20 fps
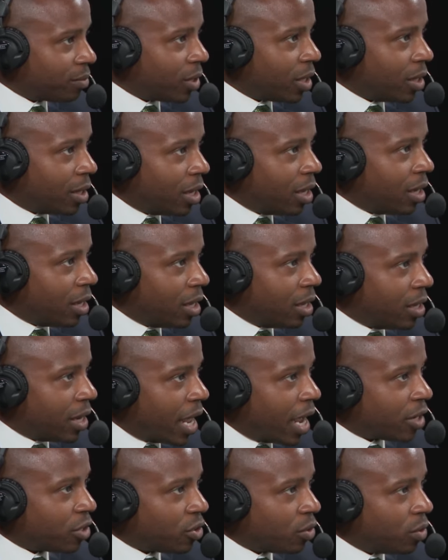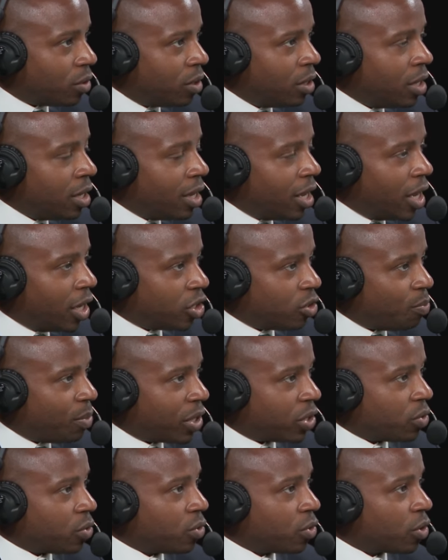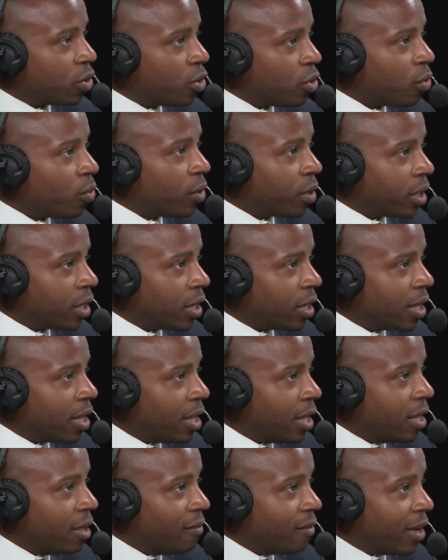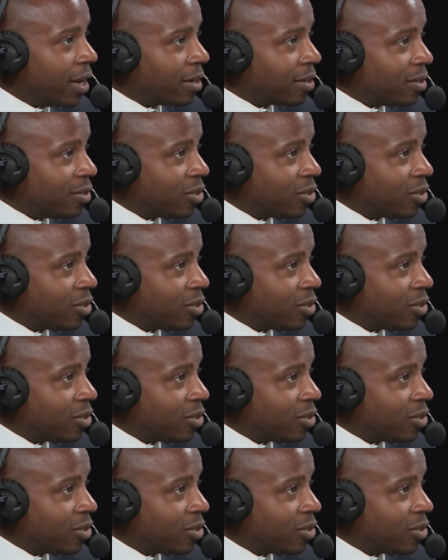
a, a, a national uh, special security uh, event.